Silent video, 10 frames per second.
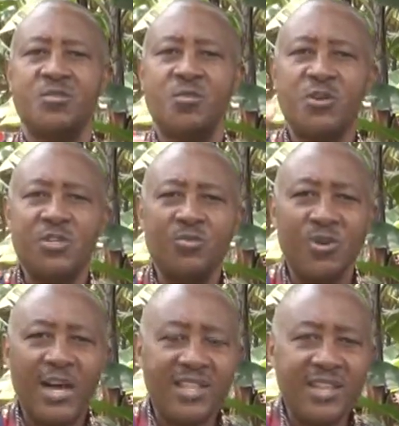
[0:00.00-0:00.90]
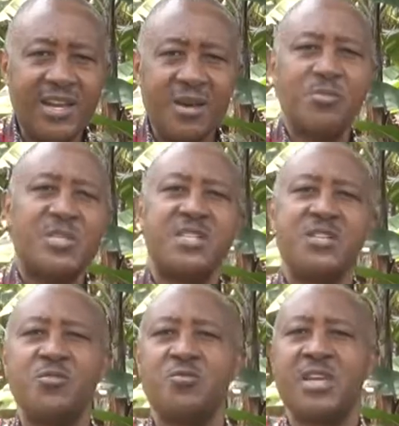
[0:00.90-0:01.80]
gone to other labs in
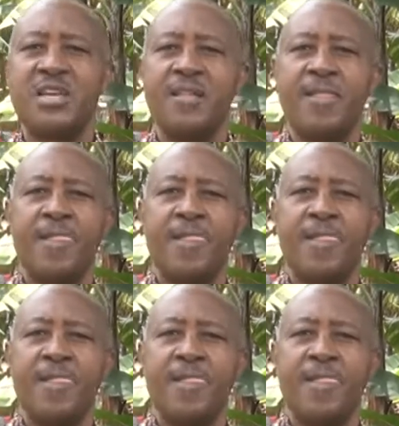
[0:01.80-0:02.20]
the UK,